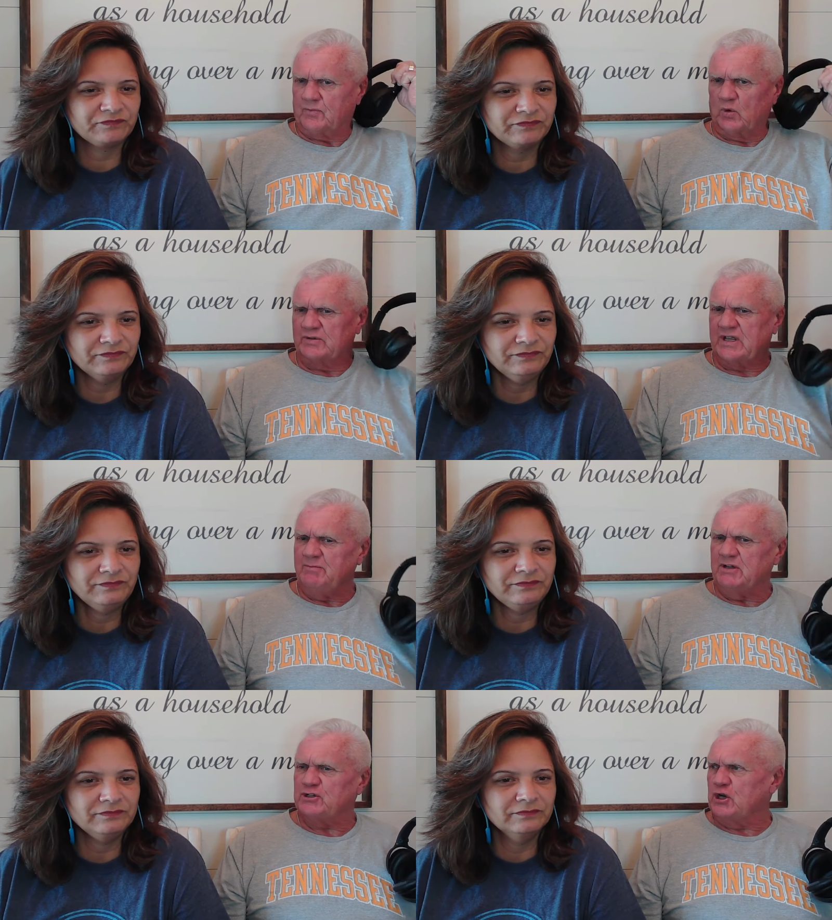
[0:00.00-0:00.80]
Speaker 1: Was he
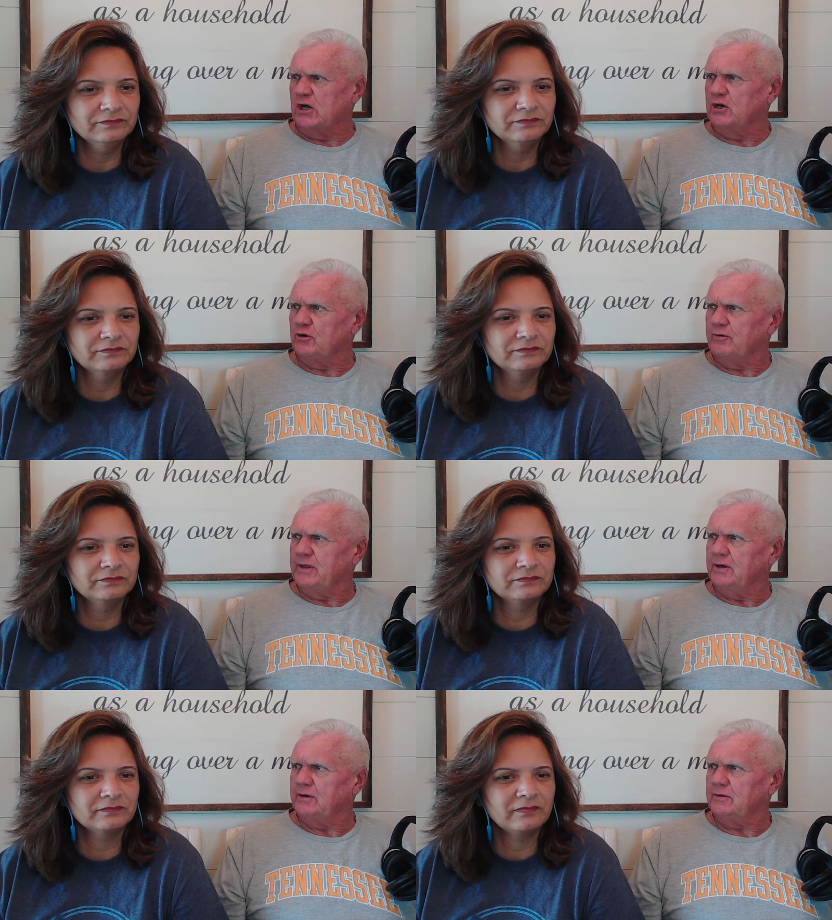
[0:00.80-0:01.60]
much younger
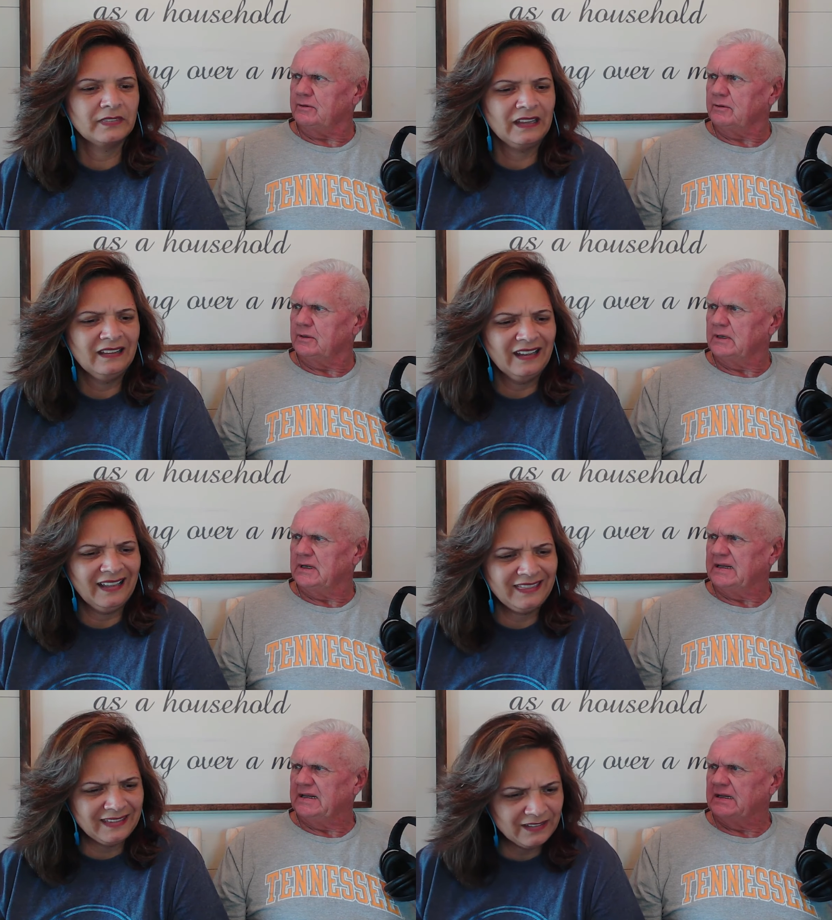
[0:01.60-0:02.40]
there?
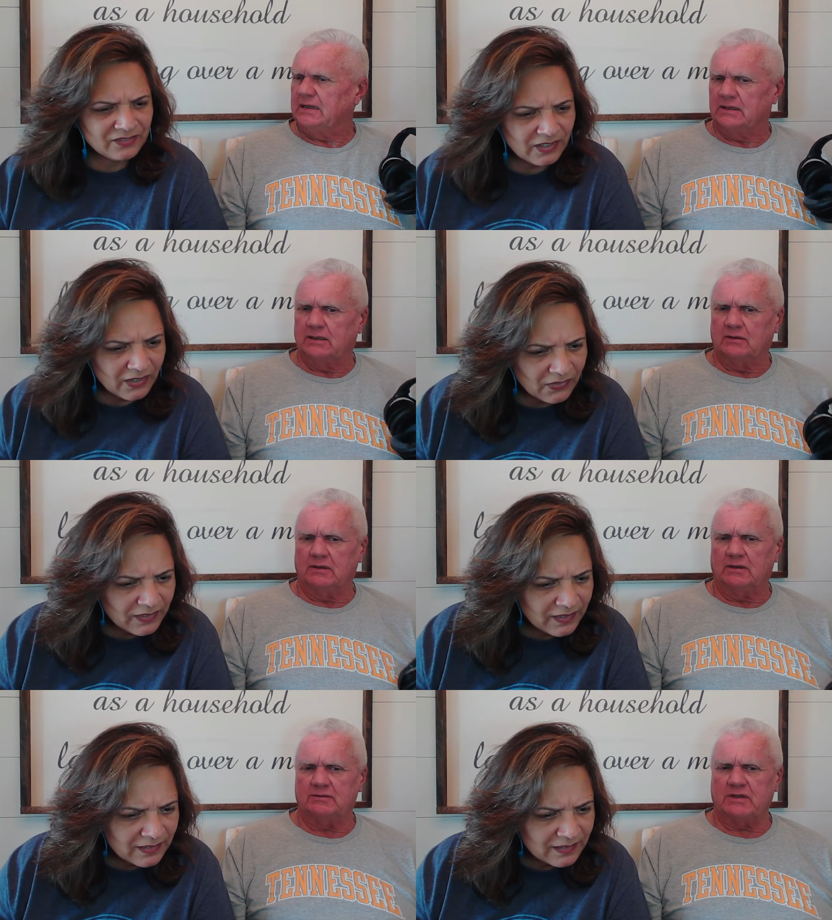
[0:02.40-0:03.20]
Speaker 2: I think so.
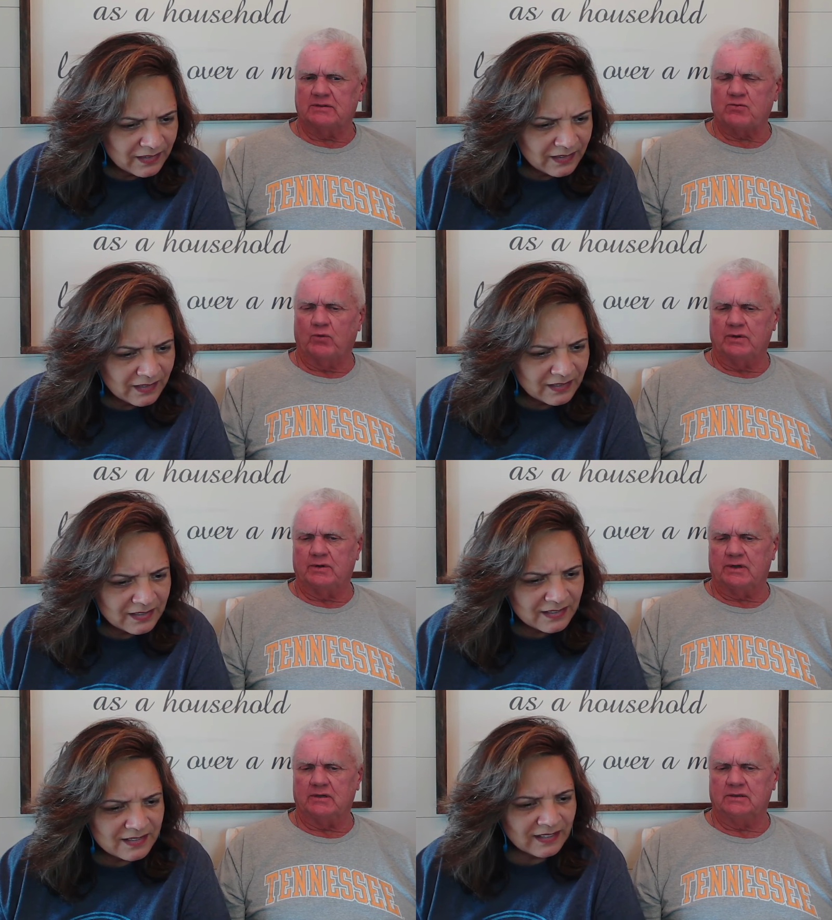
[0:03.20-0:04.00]
I, I was
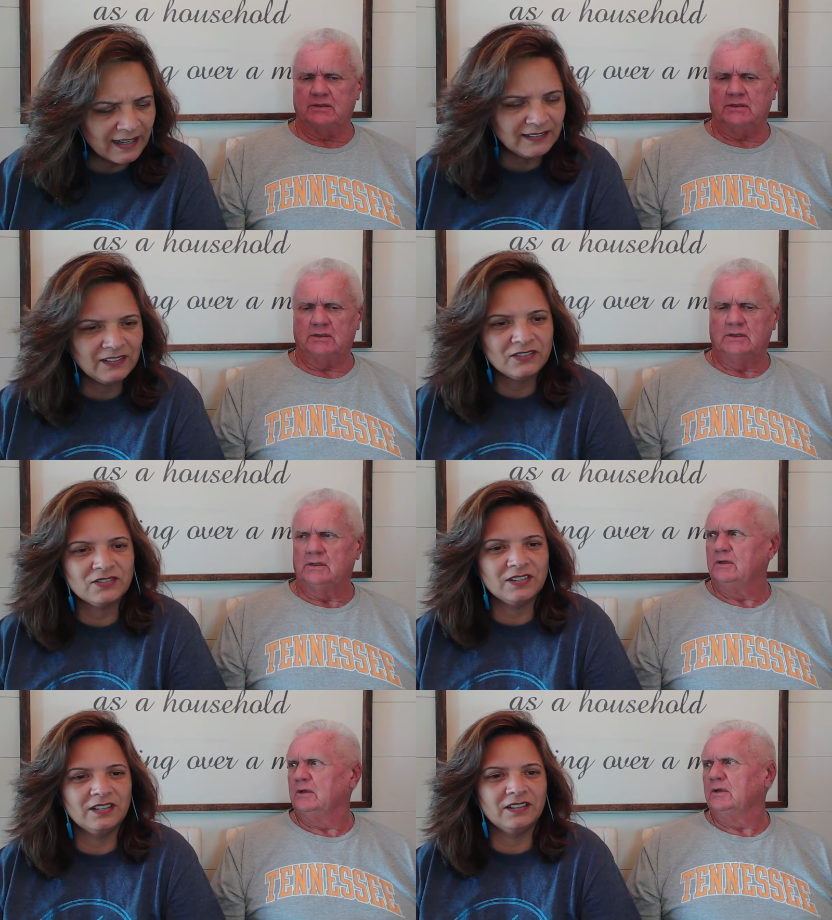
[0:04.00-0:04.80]
wondering. This is nine
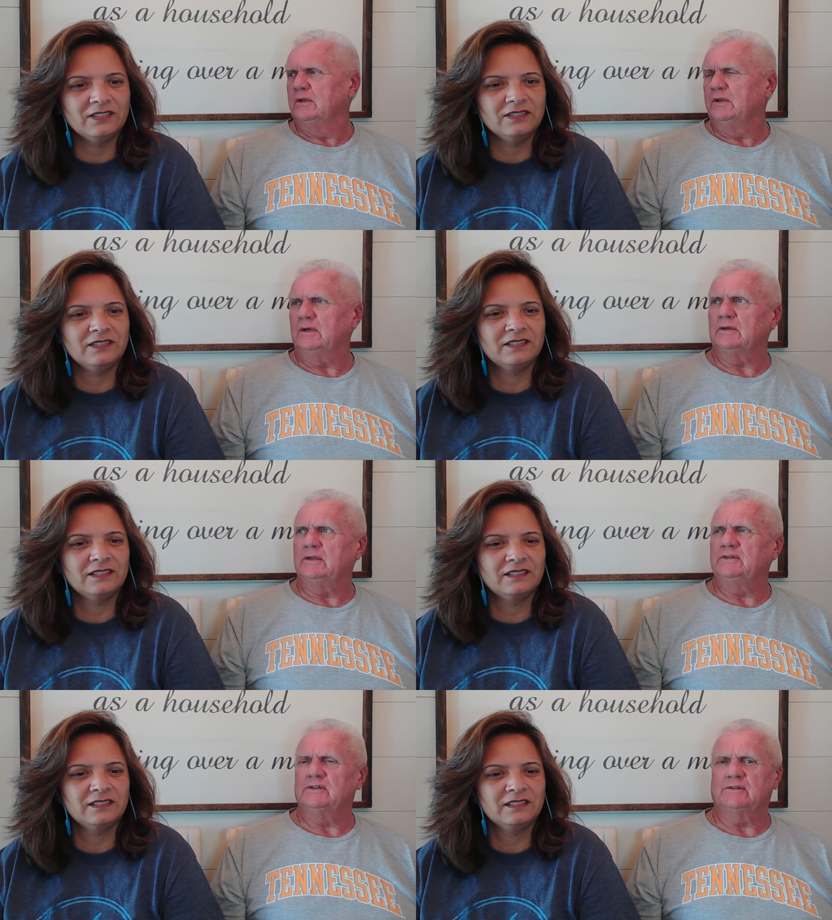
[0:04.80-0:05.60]
years ago.
Speaker 1: Yeah,
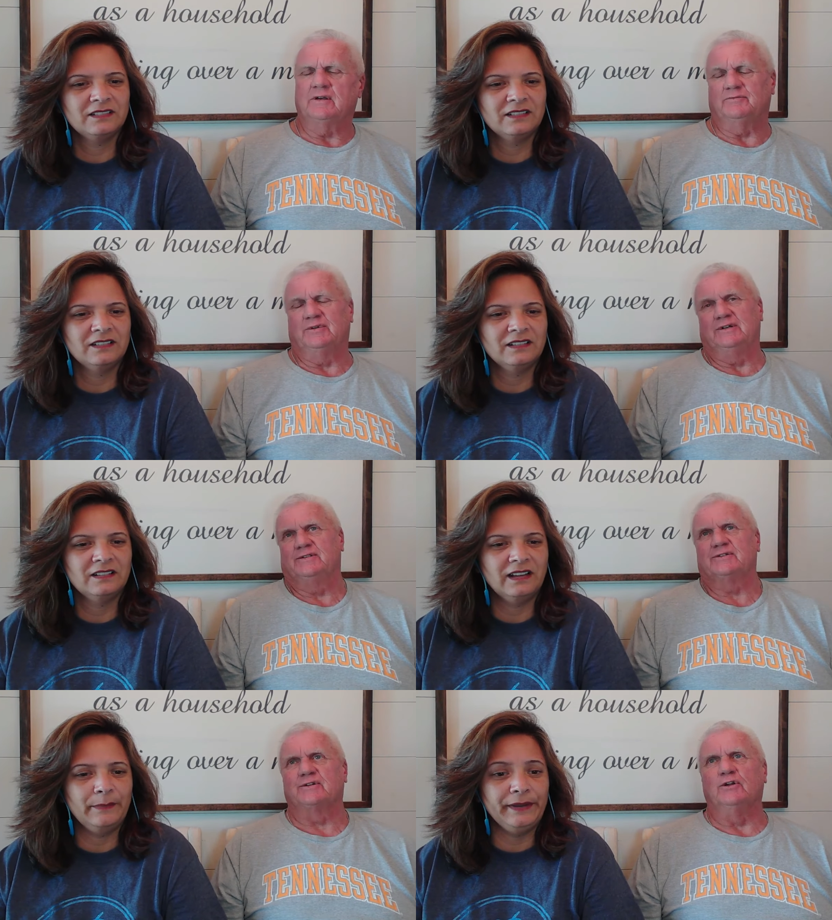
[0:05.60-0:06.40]
he just uh, well, he
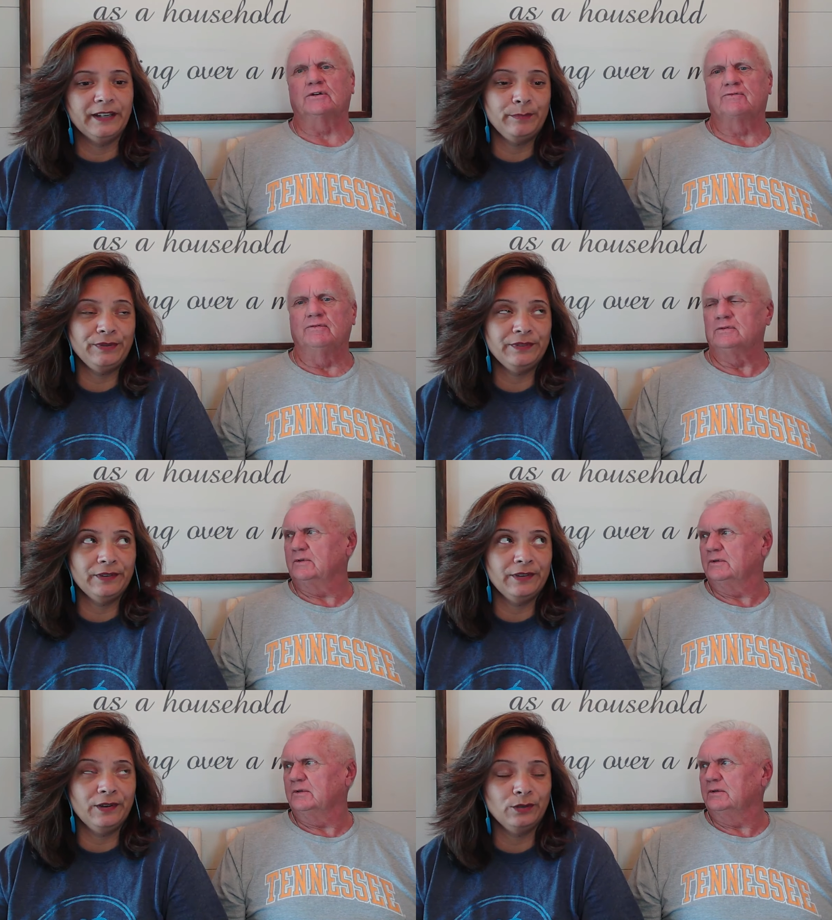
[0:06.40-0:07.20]
just I mean, looked. Could be
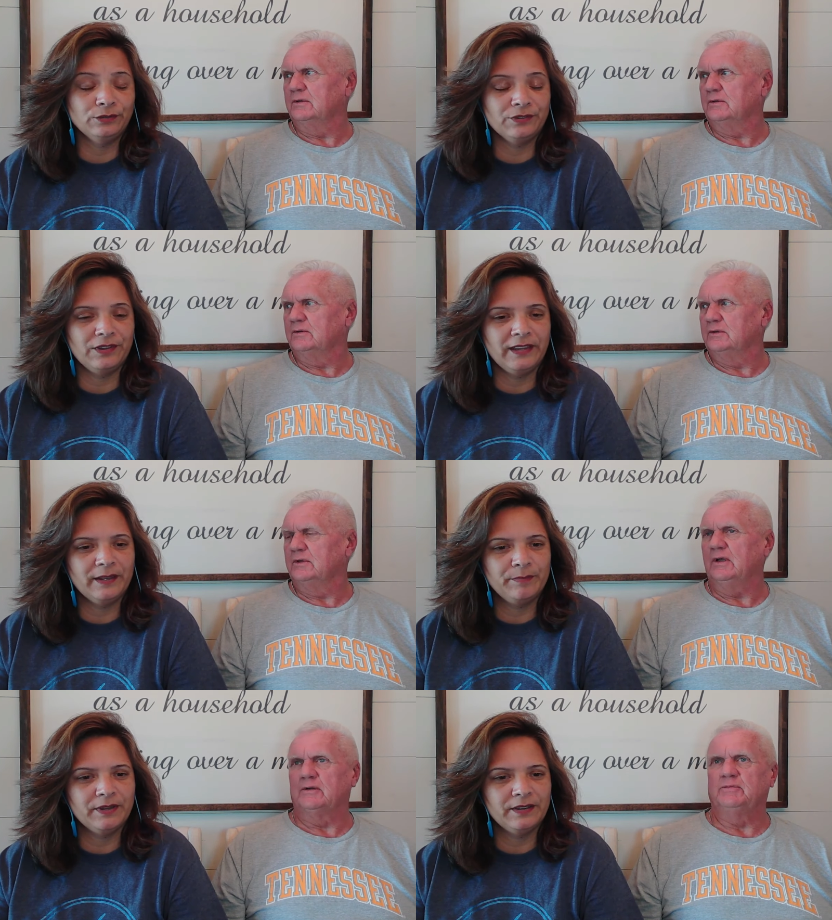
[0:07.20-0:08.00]
Speaker 2: older than that. Yeah,